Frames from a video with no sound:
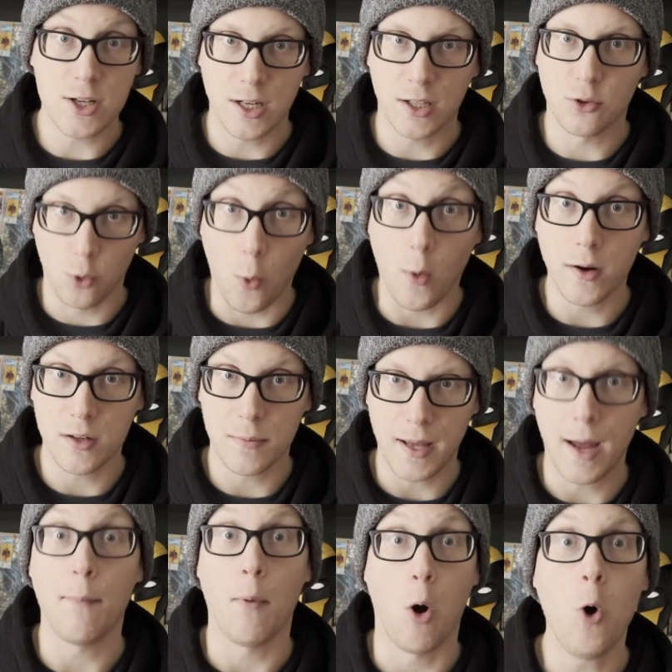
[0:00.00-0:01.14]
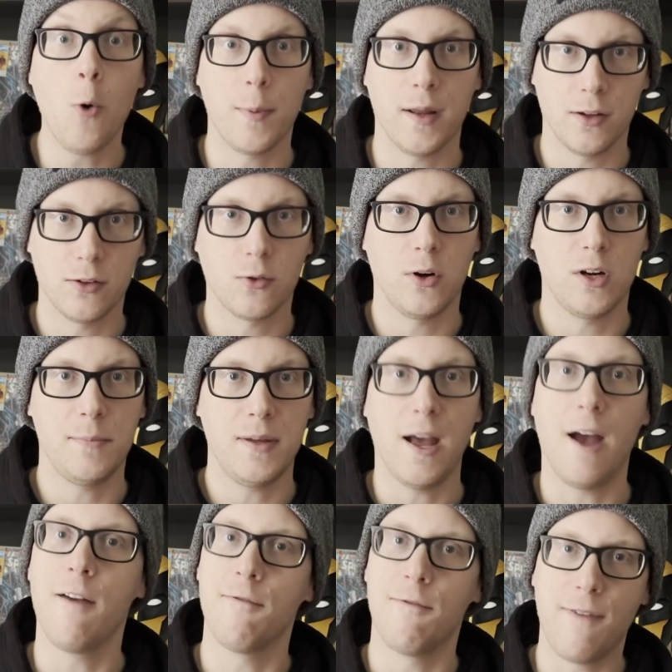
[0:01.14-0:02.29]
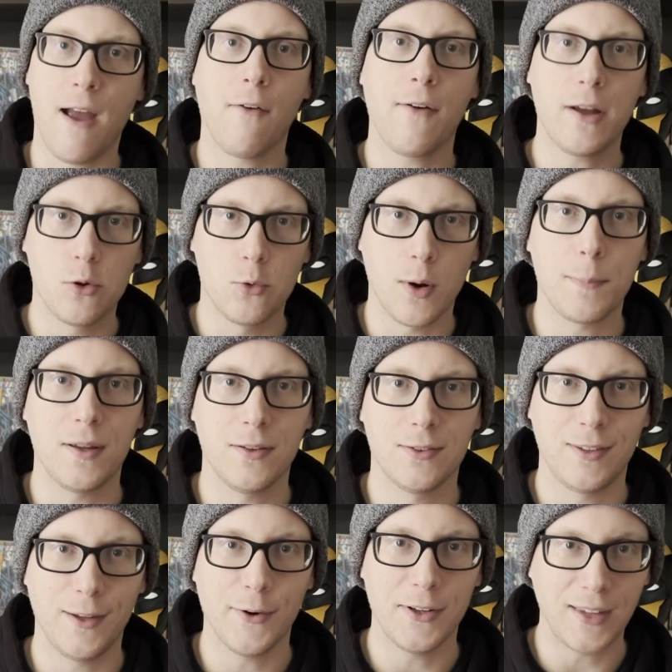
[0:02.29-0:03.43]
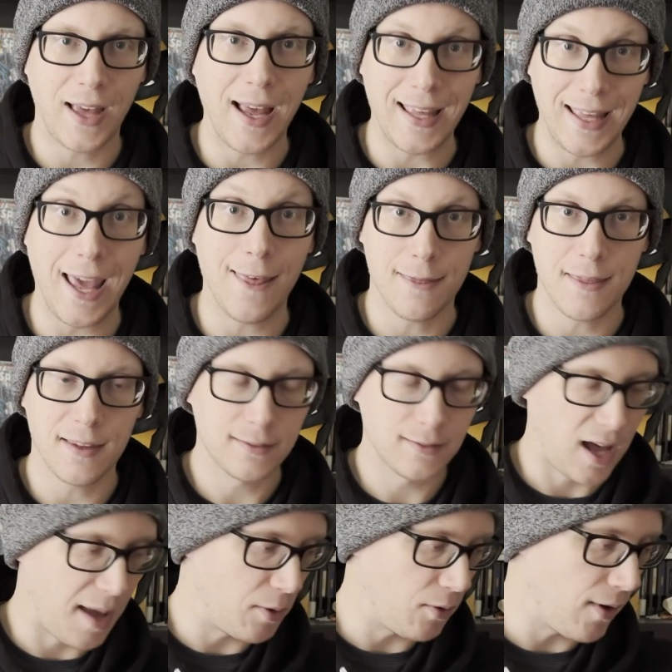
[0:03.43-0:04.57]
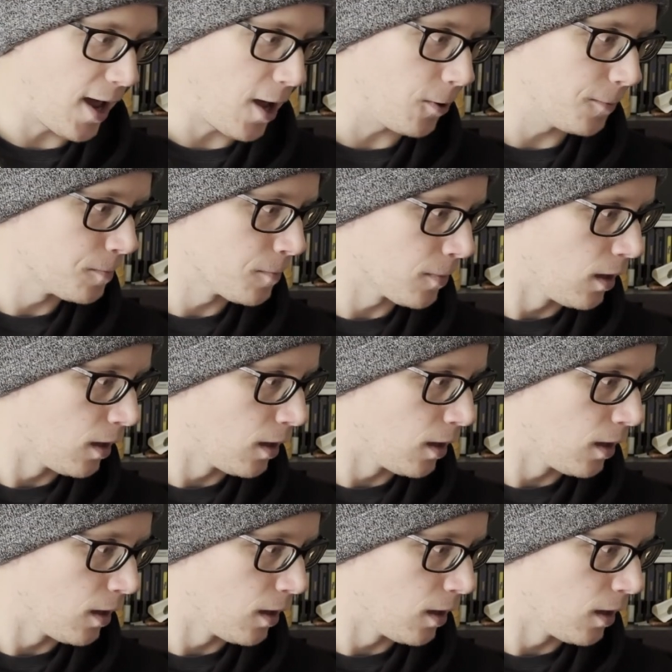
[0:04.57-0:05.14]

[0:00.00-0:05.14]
it's going to be, I'm hoping it's going to be a very gripping series again this time around.